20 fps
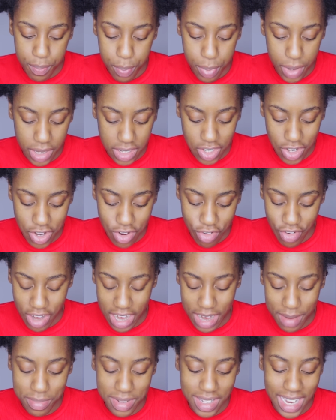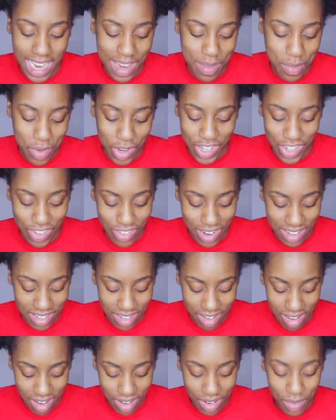buttercream daily
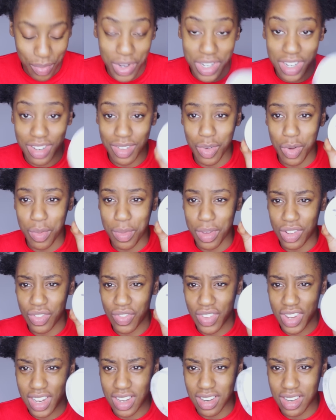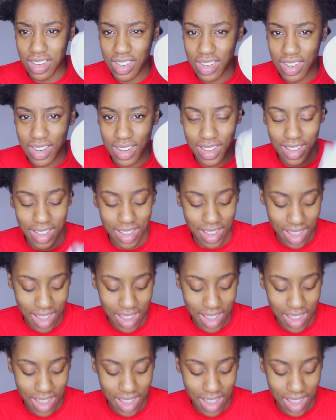moisturizer, which is almost finished